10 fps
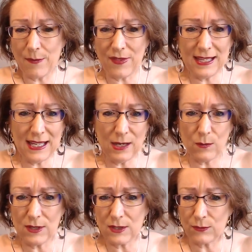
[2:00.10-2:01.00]
thinking it
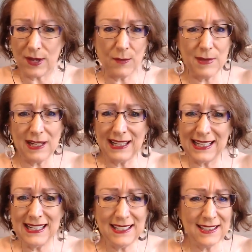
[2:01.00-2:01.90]
was around the Middle
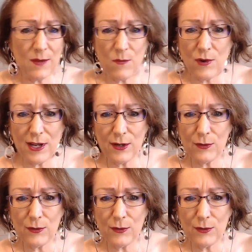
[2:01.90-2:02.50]
East somewhere.